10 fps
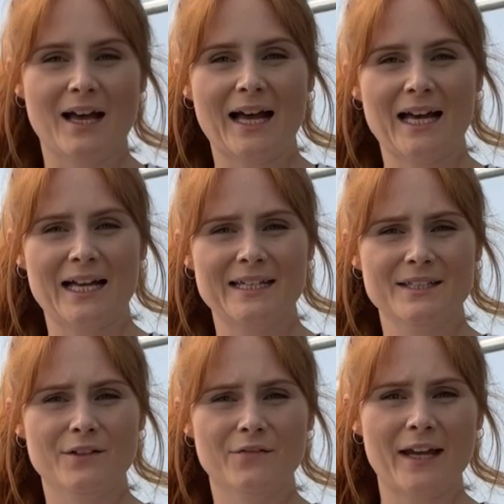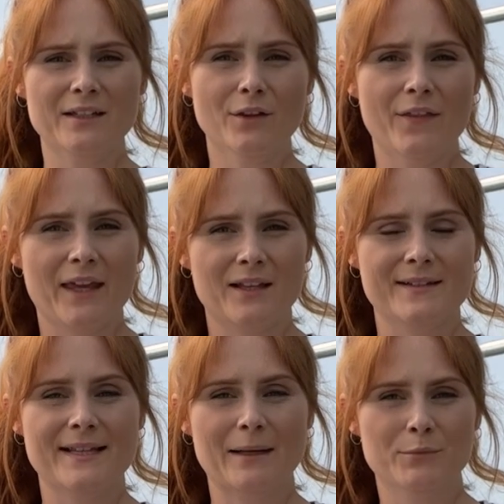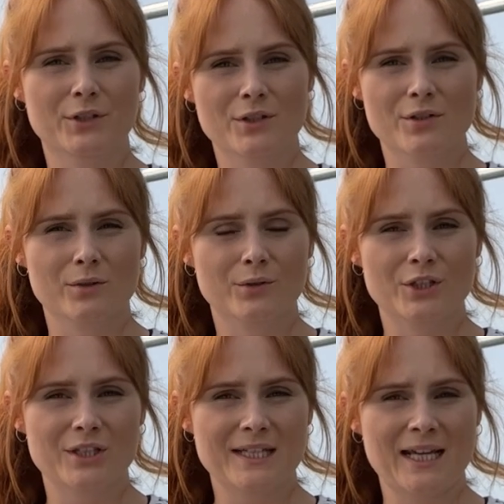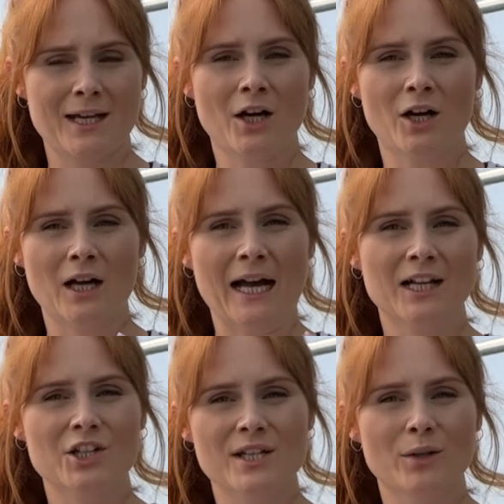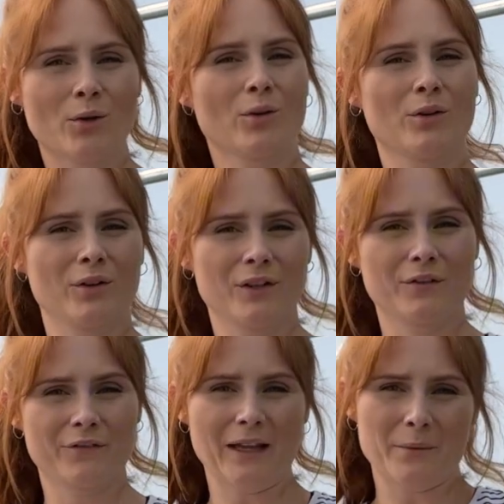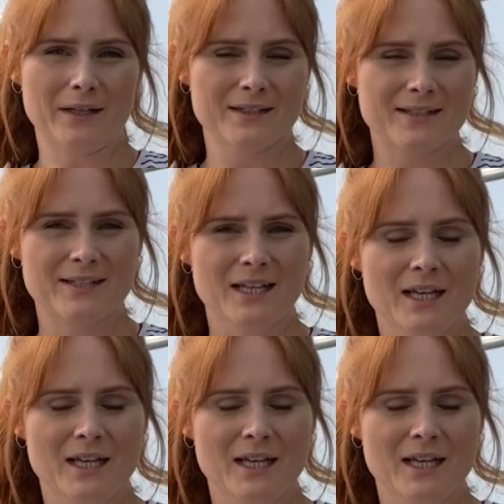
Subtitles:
And the final things that I'm going to sow today are actually all flowers.